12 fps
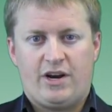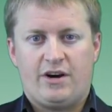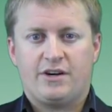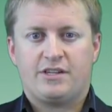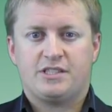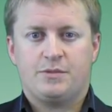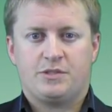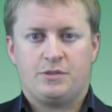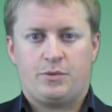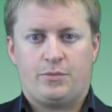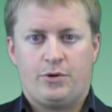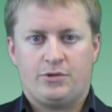Eric Simpson
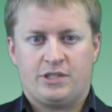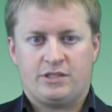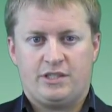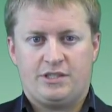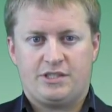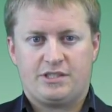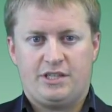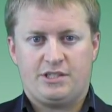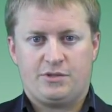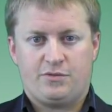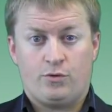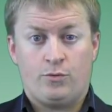proposing
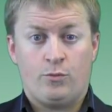legislation for a